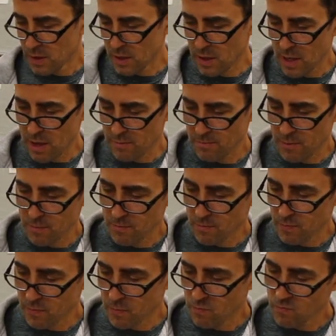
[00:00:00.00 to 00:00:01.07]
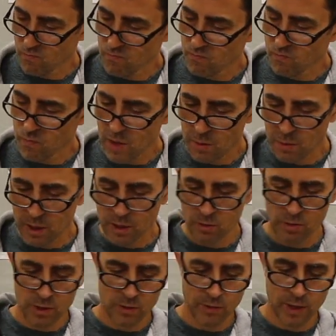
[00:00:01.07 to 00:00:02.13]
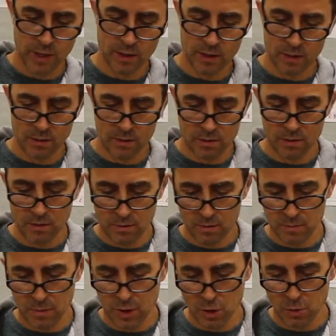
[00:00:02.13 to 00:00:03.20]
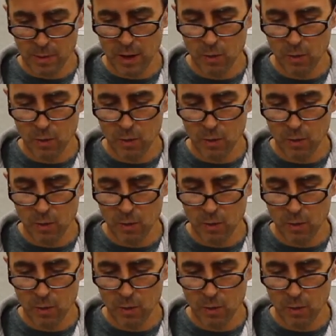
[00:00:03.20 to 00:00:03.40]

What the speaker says: Yeah, I'm not going to do these feet, but you may